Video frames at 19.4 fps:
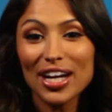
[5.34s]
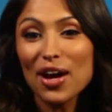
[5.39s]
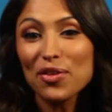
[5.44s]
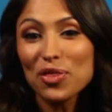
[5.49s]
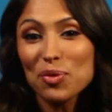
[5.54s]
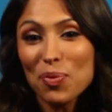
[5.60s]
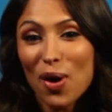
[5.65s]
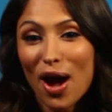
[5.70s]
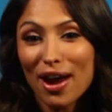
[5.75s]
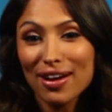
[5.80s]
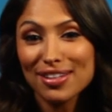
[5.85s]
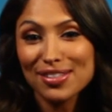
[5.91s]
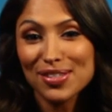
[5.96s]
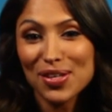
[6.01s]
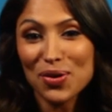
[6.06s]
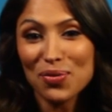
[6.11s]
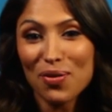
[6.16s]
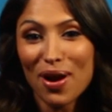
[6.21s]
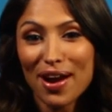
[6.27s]
out the products
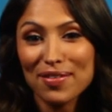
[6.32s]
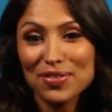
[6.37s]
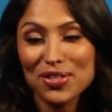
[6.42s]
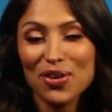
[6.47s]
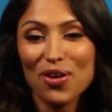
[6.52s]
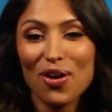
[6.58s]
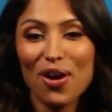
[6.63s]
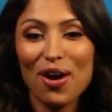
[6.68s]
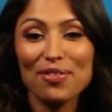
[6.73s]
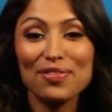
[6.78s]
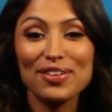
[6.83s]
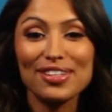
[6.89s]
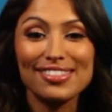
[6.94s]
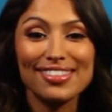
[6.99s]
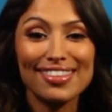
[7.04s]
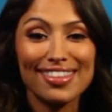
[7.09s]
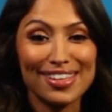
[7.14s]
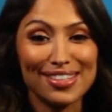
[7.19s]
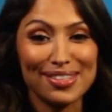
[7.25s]
that arrived in our office
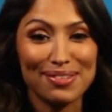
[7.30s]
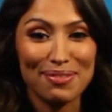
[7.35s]
this